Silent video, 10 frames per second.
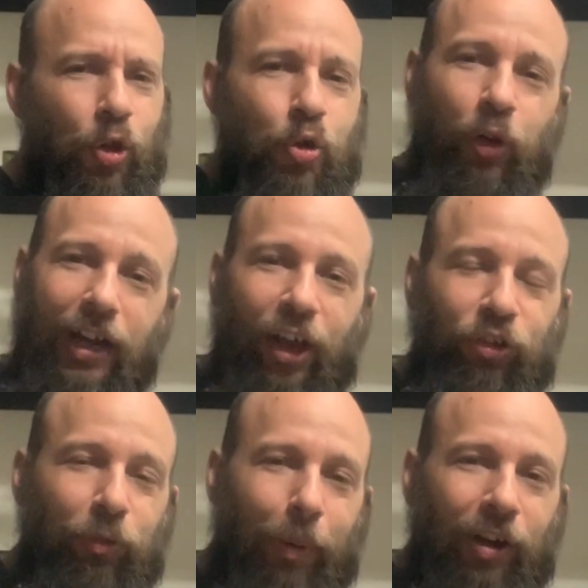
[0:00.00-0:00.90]
you can
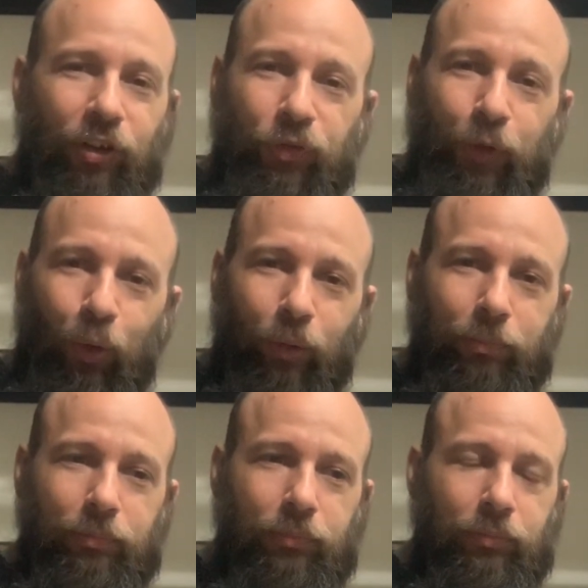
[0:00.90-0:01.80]
actually burn it as fuel.
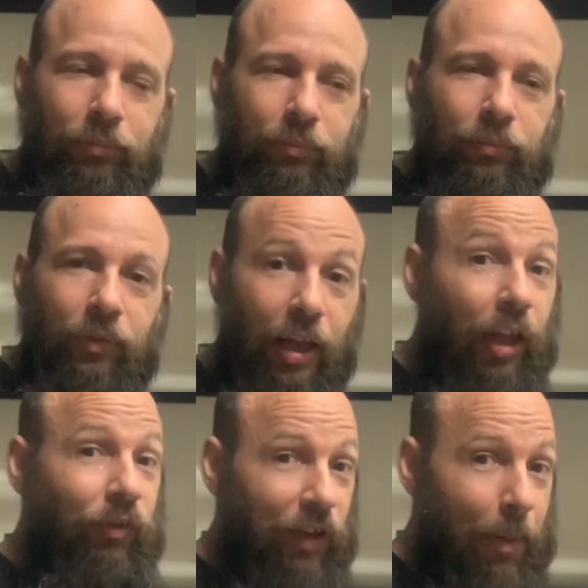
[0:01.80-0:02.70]

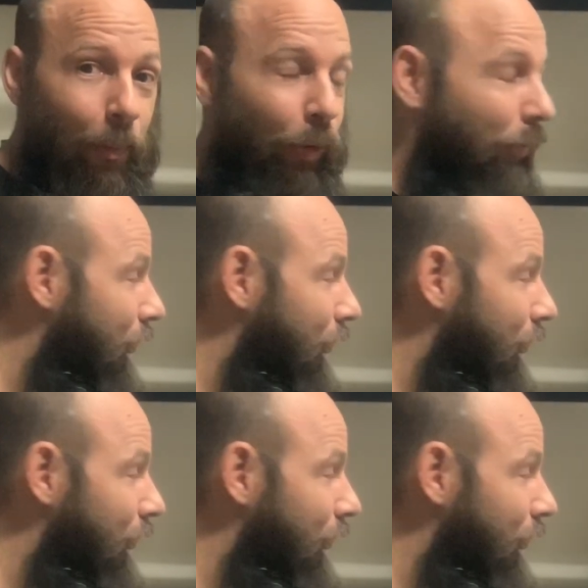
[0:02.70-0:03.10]
It's flammable.